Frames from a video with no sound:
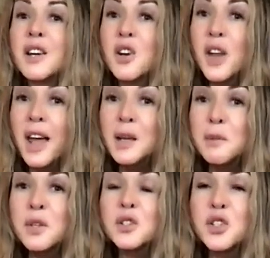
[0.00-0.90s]

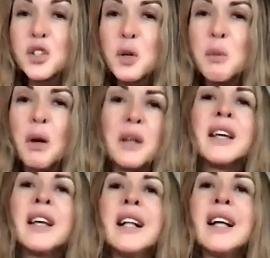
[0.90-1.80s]
named
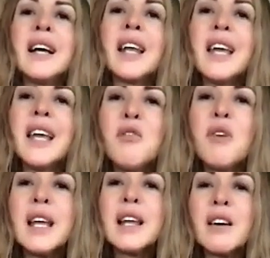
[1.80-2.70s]
Schumann. And he
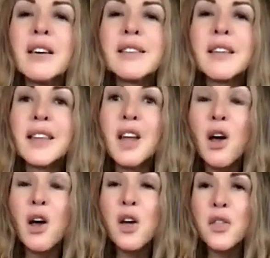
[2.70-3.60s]
realized that the
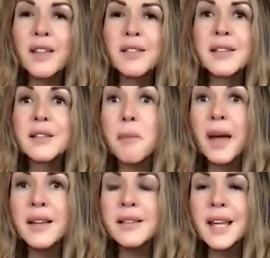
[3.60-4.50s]
earth has this
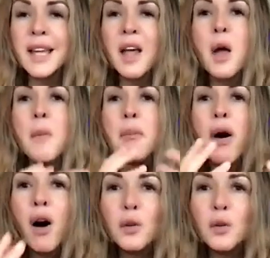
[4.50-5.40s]
amazing
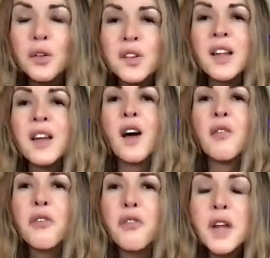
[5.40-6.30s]
pulse, a
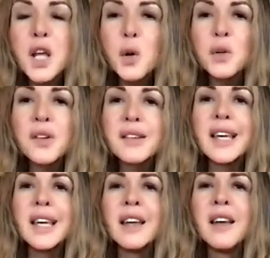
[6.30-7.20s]

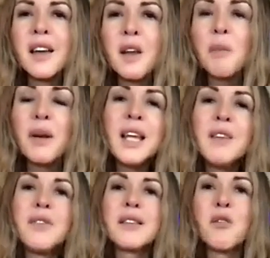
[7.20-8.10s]
frequency, and I
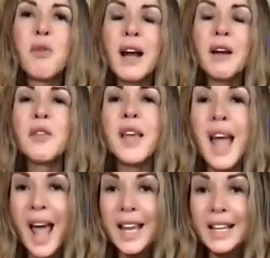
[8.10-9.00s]
believe it's around
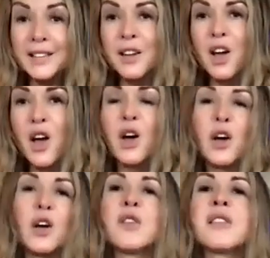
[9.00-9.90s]
the 8
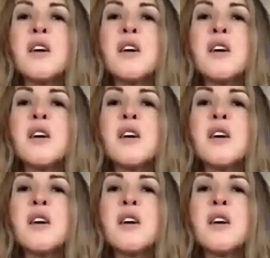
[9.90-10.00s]
hertz,